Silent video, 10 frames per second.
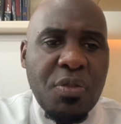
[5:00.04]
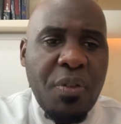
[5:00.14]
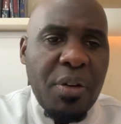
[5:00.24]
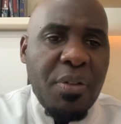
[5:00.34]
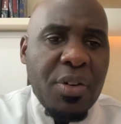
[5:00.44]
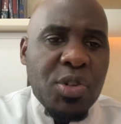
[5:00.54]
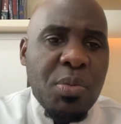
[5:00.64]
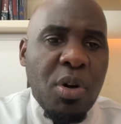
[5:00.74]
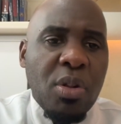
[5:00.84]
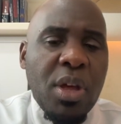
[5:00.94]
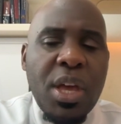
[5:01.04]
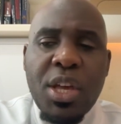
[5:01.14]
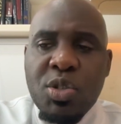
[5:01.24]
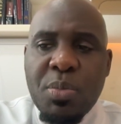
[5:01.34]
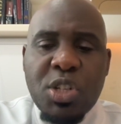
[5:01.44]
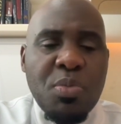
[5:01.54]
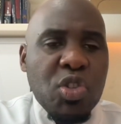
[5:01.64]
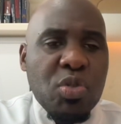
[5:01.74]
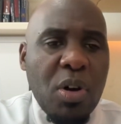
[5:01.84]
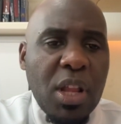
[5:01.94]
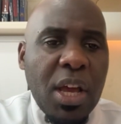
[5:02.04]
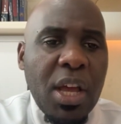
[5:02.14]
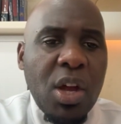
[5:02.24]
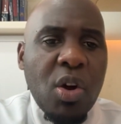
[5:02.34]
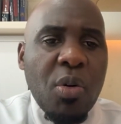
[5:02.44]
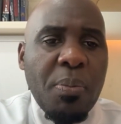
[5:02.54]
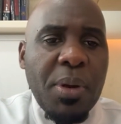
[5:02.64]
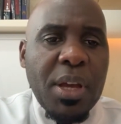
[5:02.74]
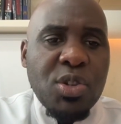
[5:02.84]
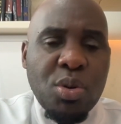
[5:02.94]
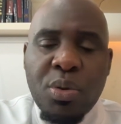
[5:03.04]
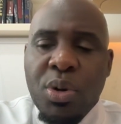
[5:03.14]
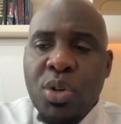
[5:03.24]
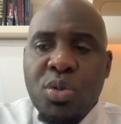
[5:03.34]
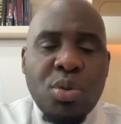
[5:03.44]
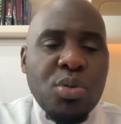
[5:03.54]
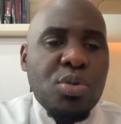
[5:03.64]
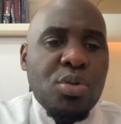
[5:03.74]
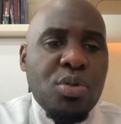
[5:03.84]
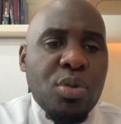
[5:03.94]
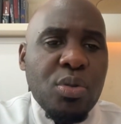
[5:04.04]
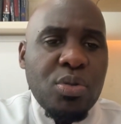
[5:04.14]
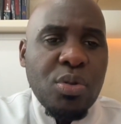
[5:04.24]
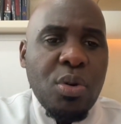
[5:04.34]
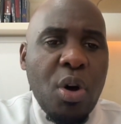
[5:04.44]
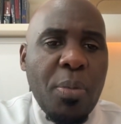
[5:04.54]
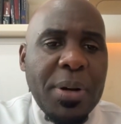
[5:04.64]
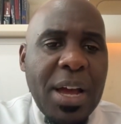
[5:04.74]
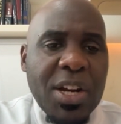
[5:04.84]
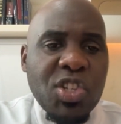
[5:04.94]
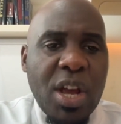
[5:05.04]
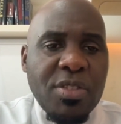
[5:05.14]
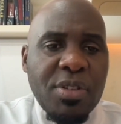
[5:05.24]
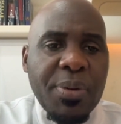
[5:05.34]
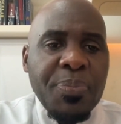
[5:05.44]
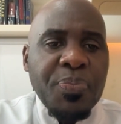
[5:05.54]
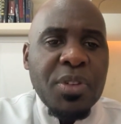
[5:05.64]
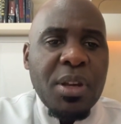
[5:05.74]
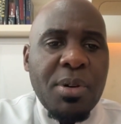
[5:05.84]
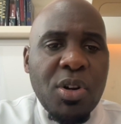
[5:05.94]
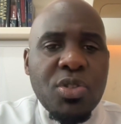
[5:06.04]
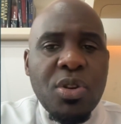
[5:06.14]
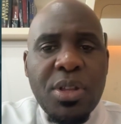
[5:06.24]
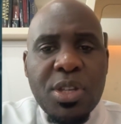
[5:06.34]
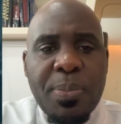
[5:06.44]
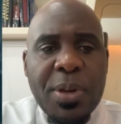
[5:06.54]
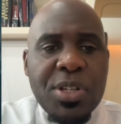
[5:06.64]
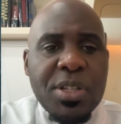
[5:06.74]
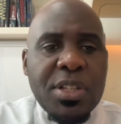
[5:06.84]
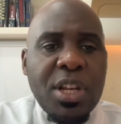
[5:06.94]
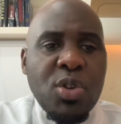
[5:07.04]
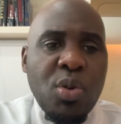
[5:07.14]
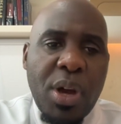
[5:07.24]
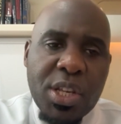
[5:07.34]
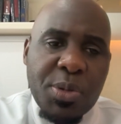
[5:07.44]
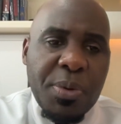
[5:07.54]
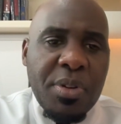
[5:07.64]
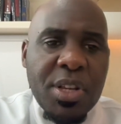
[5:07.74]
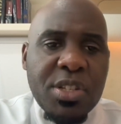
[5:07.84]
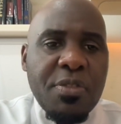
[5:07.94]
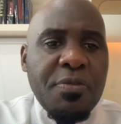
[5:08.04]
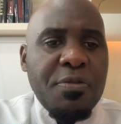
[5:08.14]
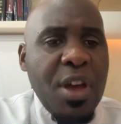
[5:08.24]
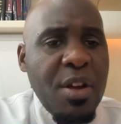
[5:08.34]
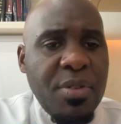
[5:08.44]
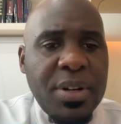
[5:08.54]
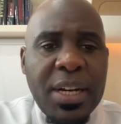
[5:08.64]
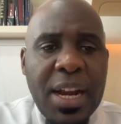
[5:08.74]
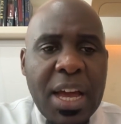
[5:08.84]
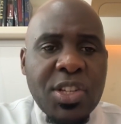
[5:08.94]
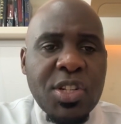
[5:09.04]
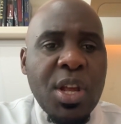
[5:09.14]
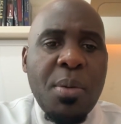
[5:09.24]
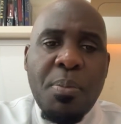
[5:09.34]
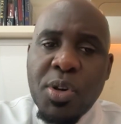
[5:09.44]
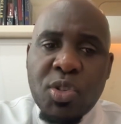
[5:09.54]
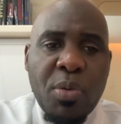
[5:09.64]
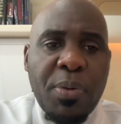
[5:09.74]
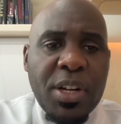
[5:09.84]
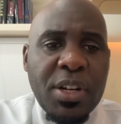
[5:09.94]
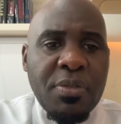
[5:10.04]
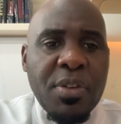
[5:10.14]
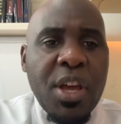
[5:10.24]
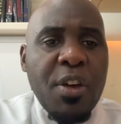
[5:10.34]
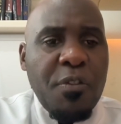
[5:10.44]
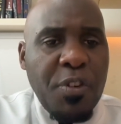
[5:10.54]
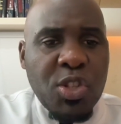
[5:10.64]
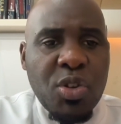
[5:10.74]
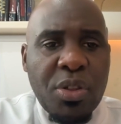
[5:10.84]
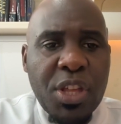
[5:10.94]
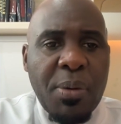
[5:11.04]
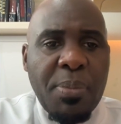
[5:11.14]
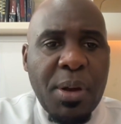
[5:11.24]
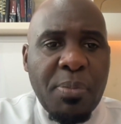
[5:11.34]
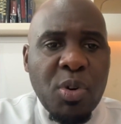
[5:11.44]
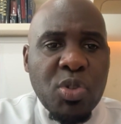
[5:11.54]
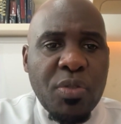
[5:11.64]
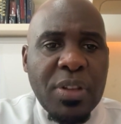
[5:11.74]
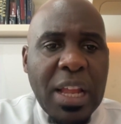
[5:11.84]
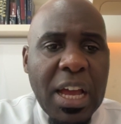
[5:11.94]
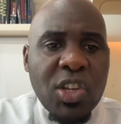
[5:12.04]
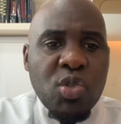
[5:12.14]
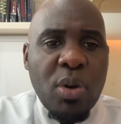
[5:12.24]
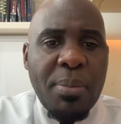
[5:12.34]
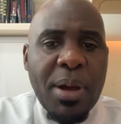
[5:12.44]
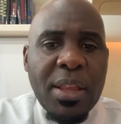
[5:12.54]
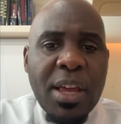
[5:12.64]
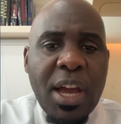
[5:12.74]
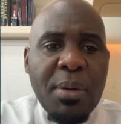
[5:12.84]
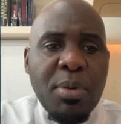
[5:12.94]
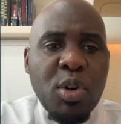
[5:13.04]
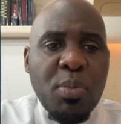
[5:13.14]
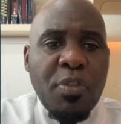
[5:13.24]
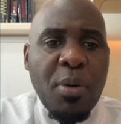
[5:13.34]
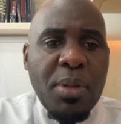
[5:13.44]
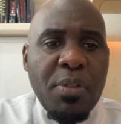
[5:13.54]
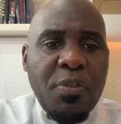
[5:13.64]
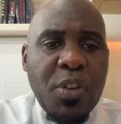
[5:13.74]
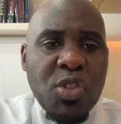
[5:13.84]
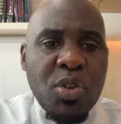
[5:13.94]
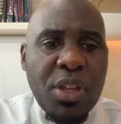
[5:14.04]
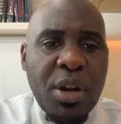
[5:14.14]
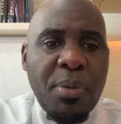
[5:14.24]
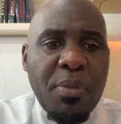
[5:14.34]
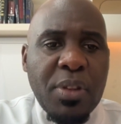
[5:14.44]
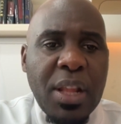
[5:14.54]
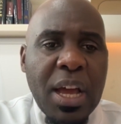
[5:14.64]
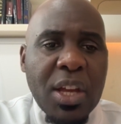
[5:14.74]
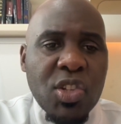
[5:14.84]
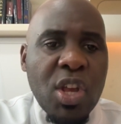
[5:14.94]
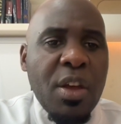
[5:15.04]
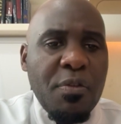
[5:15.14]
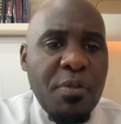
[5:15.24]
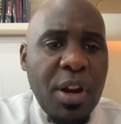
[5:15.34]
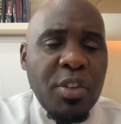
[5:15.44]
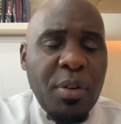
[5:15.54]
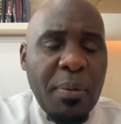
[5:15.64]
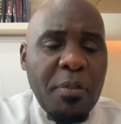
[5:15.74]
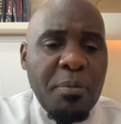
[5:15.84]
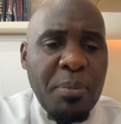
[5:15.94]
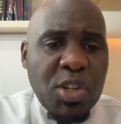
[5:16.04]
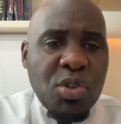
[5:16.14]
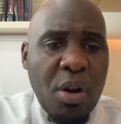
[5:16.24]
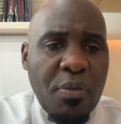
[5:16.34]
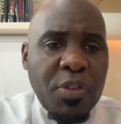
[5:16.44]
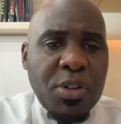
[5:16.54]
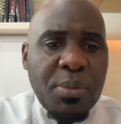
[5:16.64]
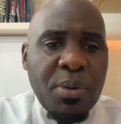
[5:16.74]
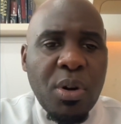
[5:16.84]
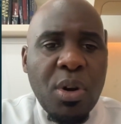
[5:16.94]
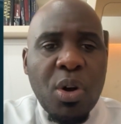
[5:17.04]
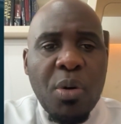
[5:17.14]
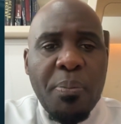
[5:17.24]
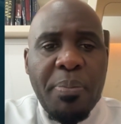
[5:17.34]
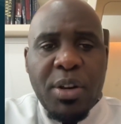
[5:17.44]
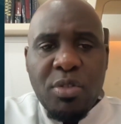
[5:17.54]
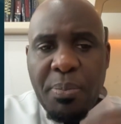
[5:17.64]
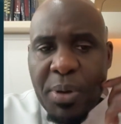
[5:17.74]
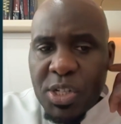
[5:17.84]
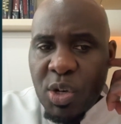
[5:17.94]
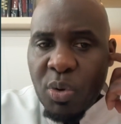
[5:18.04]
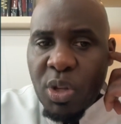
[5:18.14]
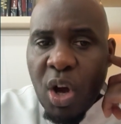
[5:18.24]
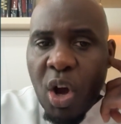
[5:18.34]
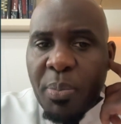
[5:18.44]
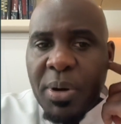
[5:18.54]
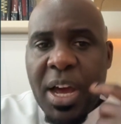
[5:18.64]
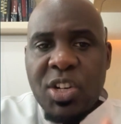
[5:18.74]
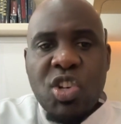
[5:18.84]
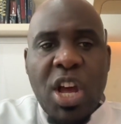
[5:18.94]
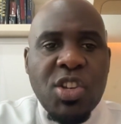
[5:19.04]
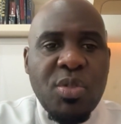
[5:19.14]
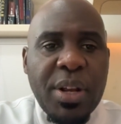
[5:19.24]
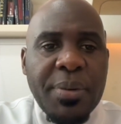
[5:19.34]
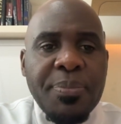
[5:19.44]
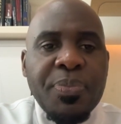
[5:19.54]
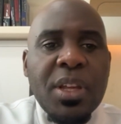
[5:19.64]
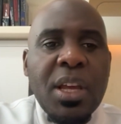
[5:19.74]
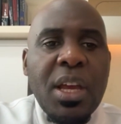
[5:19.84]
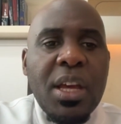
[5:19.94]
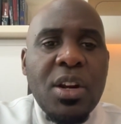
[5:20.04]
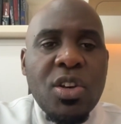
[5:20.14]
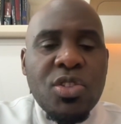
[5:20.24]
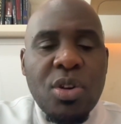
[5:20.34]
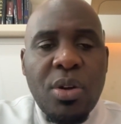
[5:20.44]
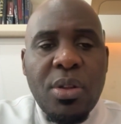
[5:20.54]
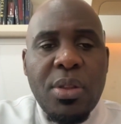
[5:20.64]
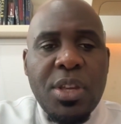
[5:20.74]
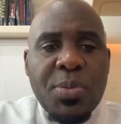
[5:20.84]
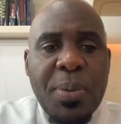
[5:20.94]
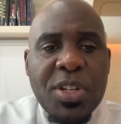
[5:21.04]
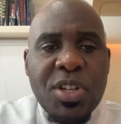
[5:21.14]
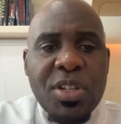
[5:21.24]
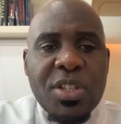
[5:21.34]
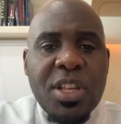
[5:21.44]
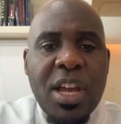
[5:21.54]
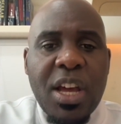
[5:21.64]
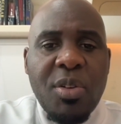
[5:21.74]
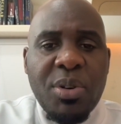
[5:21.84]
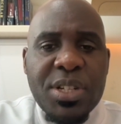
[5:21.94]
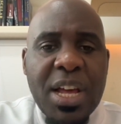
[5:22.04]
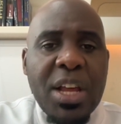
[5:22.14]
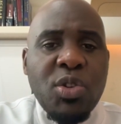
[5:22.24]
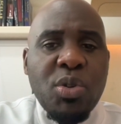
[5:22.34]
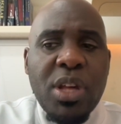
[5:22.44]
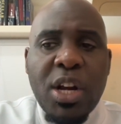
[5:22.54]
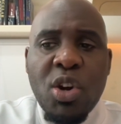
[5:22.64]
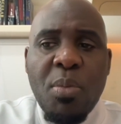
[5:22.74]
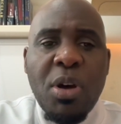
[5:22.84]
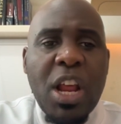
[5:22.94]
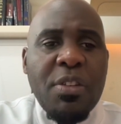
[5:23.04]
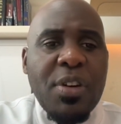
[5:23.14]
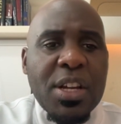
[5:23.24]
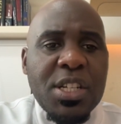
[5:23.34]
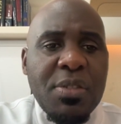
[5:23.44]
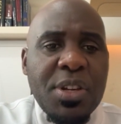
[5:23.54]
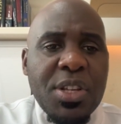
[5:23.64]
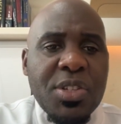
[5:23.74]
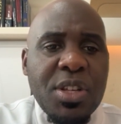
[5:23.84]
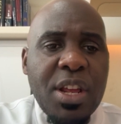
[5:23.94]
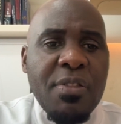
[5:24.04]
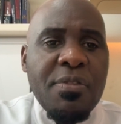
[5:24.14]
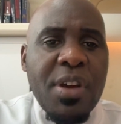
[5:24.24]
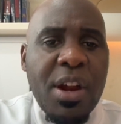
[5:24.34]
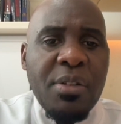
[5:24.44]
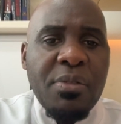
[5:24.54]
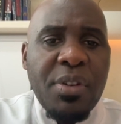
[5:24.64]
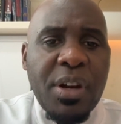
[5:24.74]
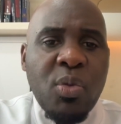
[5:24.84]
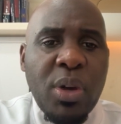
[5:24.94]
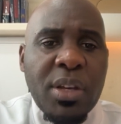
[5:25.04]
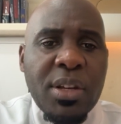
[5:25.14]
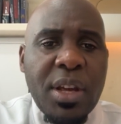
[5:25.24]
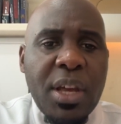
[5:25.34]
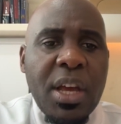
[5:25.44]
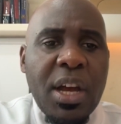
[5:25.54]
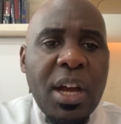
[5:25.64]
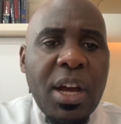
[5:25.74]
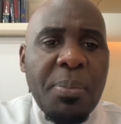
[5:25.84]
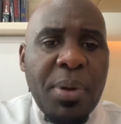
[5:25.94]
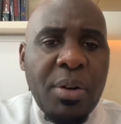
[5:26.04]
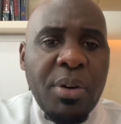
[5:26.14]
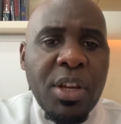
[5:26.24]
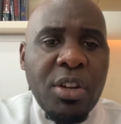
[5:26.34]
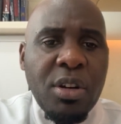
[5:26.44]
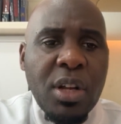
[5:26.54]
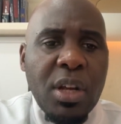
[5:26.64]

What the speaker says: is very small, is much more smaller compared to open heart surgery. But also these patients, they do experience very relaxed post-operative physiotherapy approach of the lungs, whereby they are able to perform the physiotherapy of the lungs very much comfortable compared to the patient with the open heart surgery. And also, these patients, they are returned to their normal life activities in a very, very quick period,